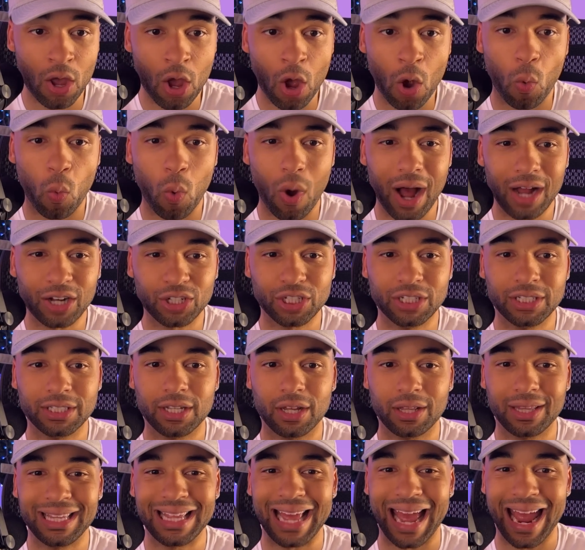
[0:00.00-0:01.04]
Watch until
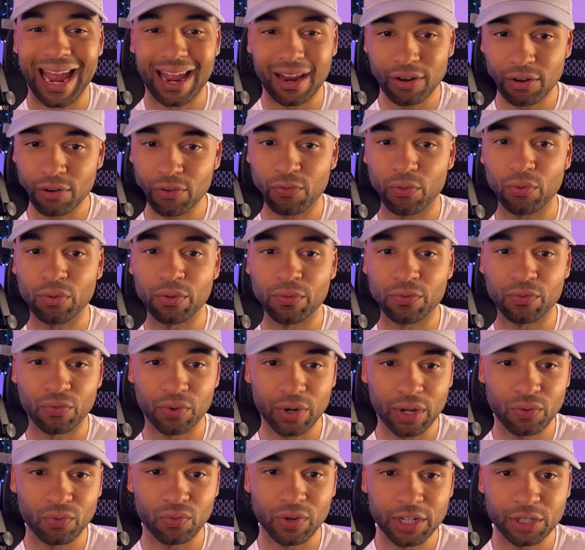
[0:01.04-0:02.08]
the end for the
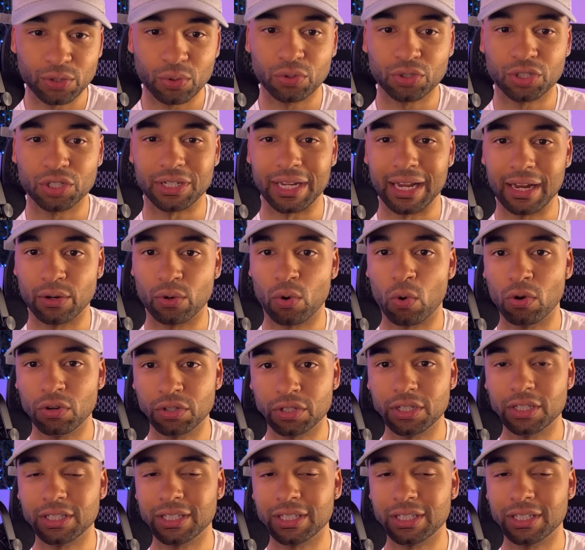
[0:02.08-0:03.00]
free resources and courses,